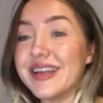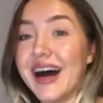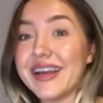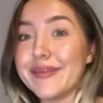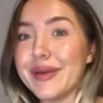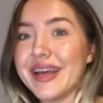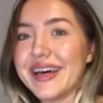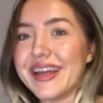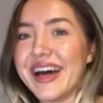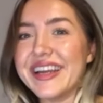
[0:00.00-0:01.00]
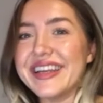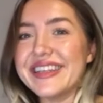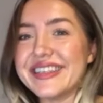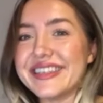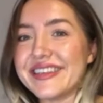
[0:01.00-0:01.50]
high
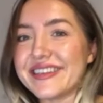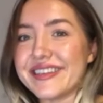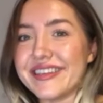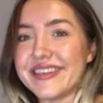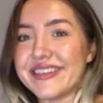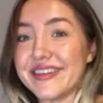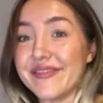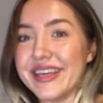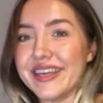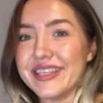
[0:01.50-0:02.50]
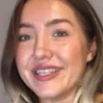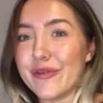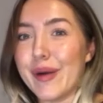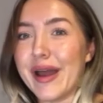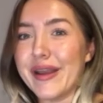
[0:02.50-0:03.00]
demand. I need these
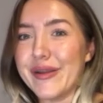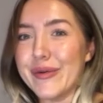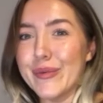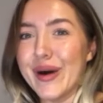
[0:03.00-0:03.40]
for my new